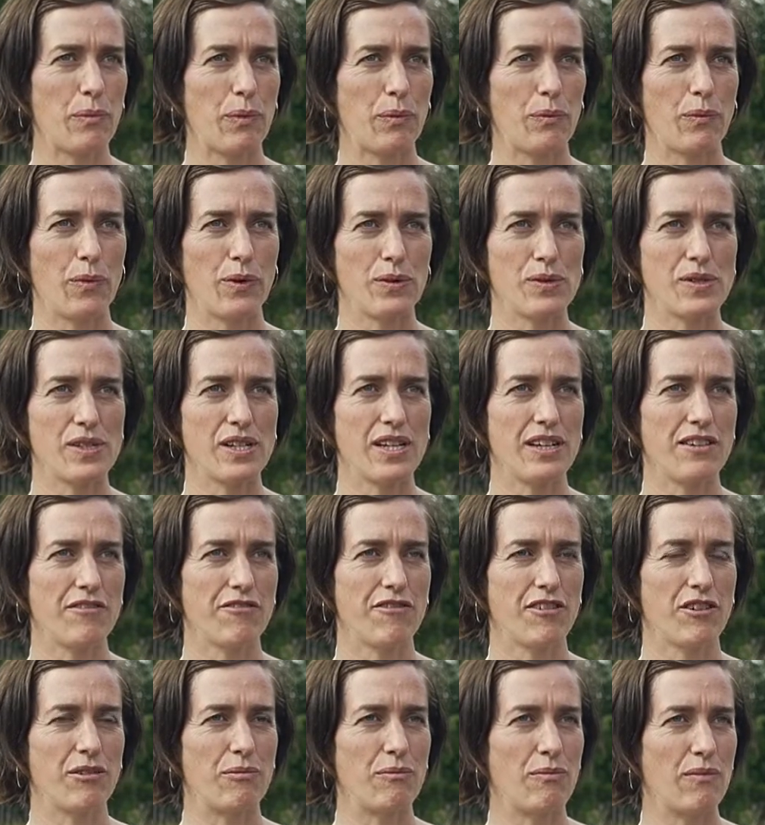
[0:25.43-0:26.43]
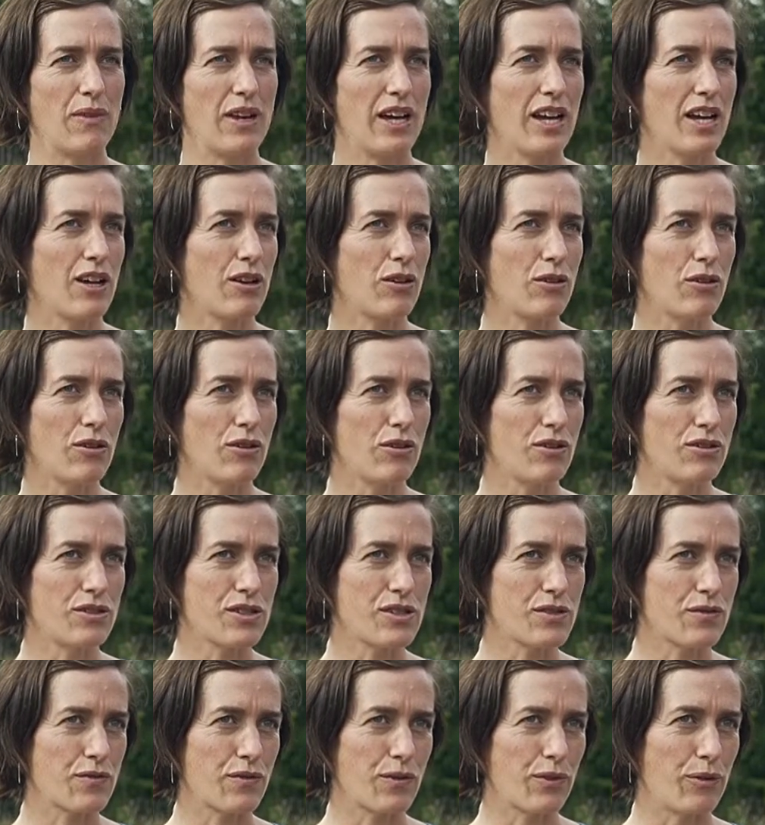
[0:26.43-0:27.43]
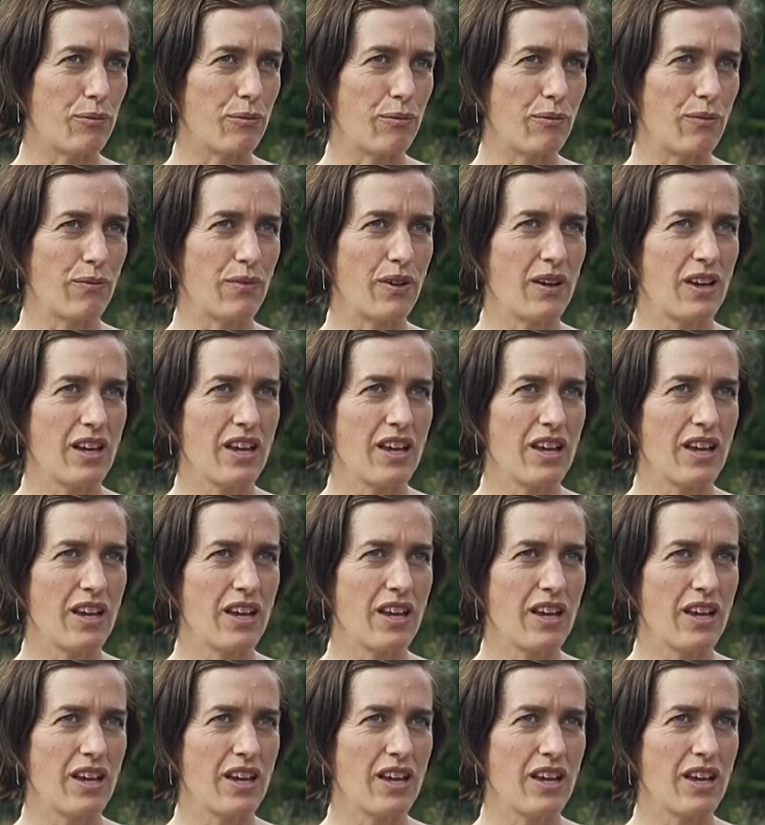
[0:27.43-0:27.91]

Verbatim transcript: mostly from like lords from